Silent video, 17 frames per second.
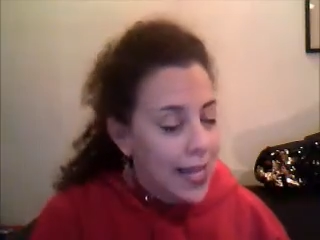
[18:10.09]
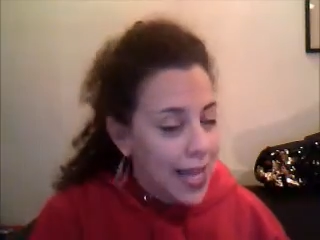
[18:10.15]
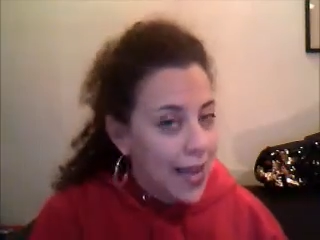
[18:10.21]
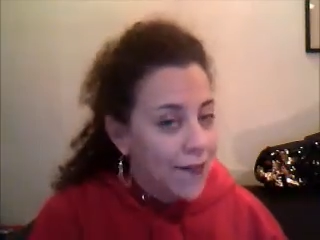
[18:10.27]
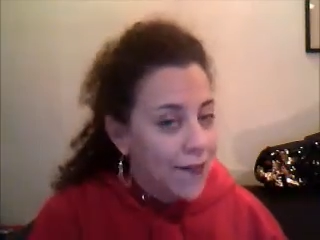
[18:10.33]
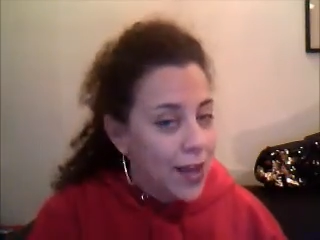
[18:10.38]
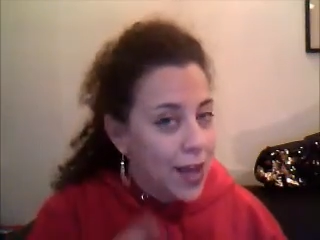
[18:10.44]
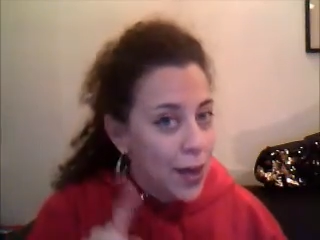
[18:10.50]

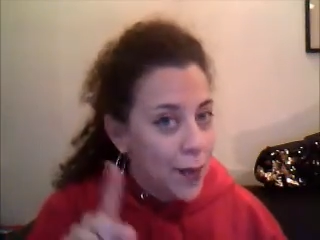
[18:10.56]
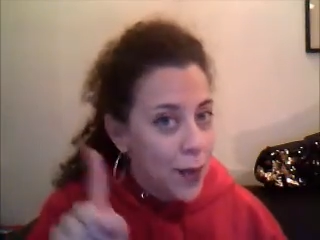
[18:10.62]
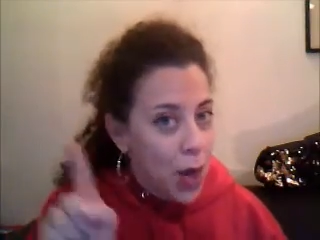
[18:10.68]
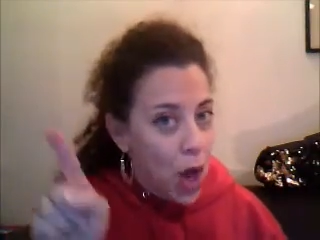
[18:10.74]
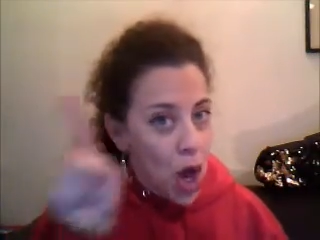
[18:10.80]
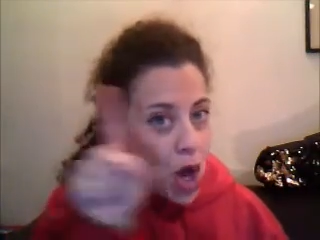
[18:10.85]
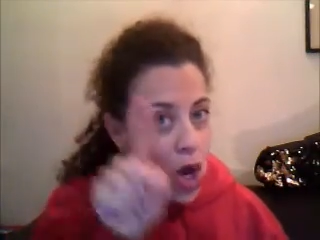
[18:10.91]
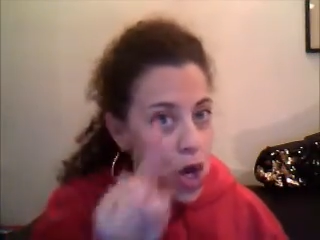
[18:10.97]
It gave
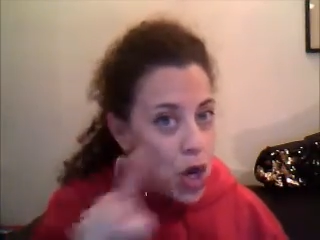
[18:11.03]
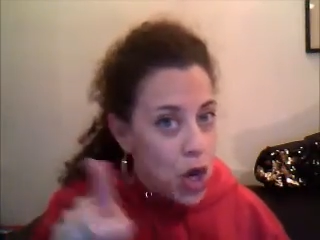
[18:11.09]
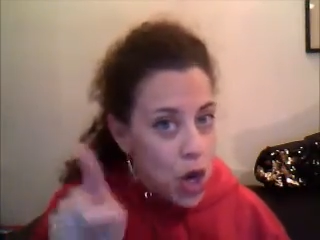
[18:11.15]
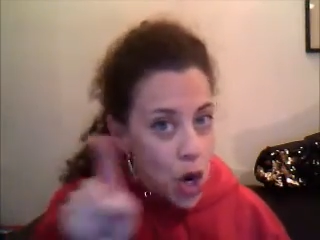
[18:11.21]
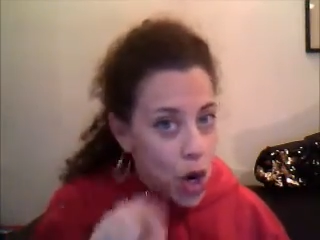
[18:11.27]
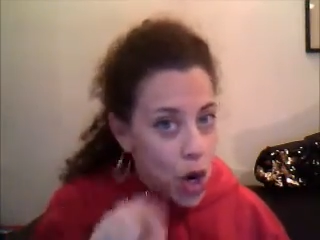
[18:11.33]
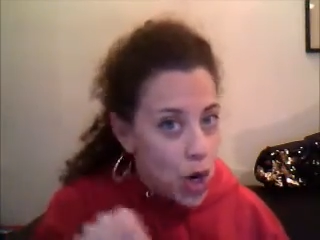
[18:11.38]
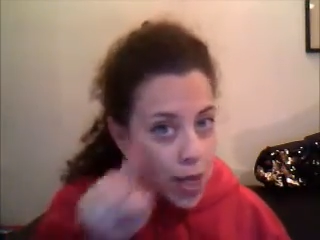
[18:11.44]
him
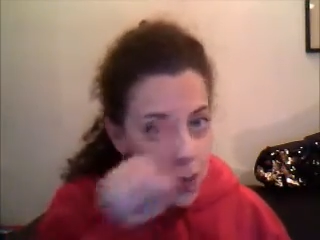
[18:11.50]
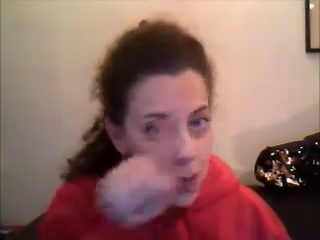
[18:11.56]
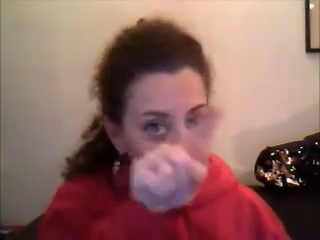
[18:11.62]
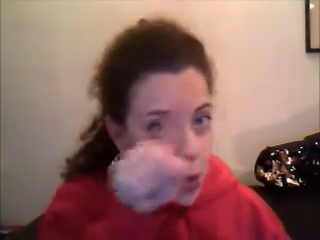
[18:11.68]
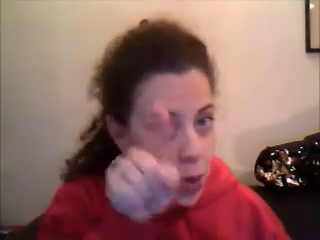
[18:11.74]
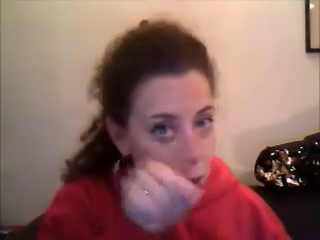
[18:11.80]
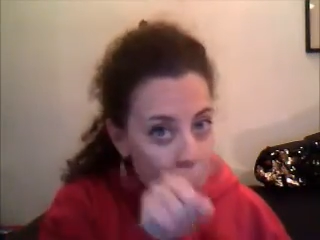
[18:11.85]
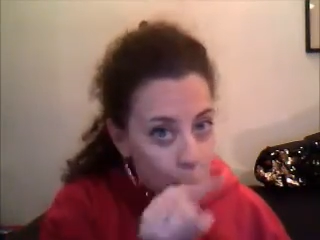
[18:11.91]

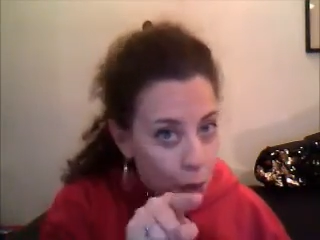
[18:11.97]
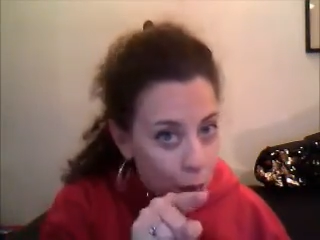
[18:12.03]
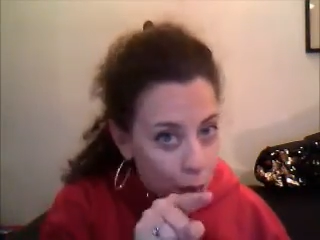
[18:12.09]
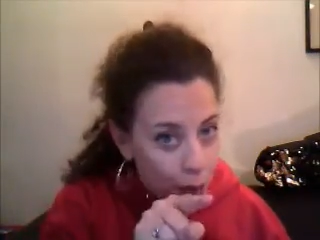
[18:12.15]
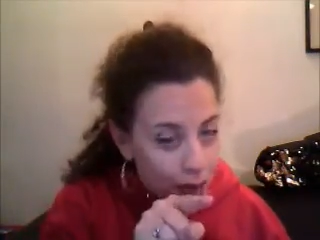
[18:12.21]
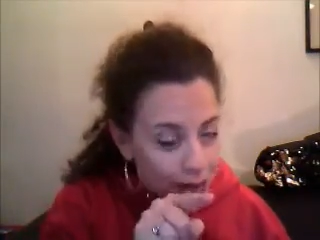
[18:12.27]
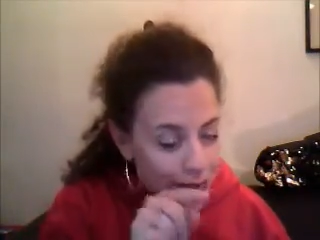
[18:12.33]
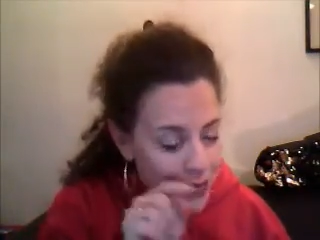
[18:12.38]
dirty
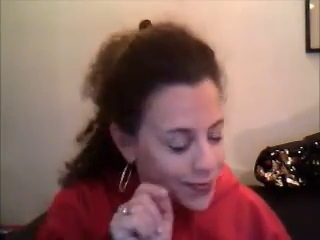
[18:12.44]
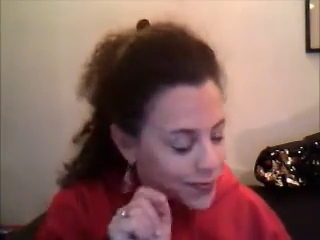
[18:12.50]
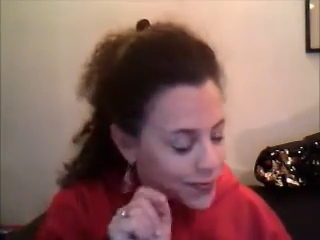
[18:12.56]
poo.